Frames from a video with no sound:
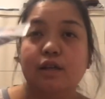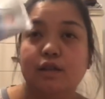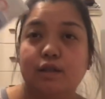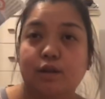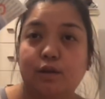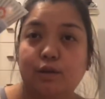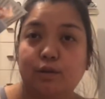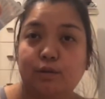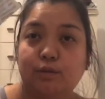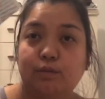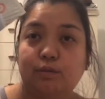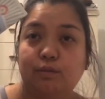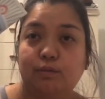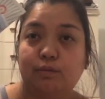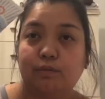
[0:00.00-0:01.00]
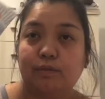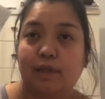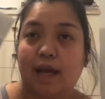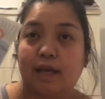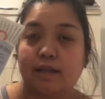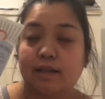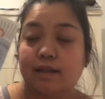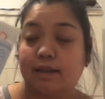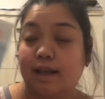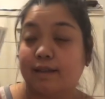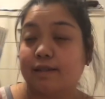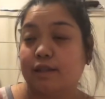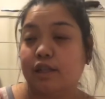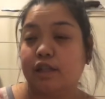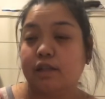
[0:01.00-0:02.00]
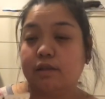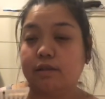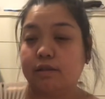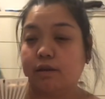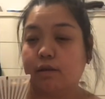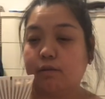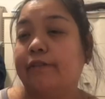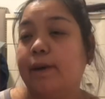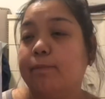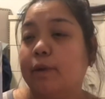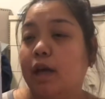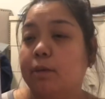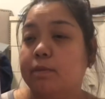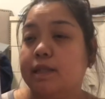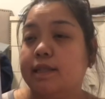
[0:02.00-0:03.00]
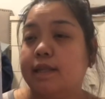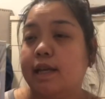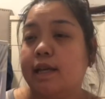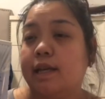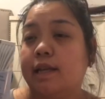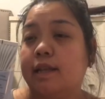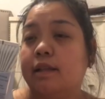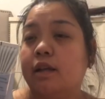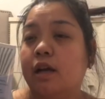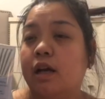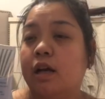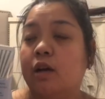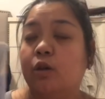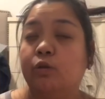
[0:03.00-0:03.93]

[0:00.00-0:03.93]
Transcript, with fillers: So that that's good so if i'm not mistaken uh,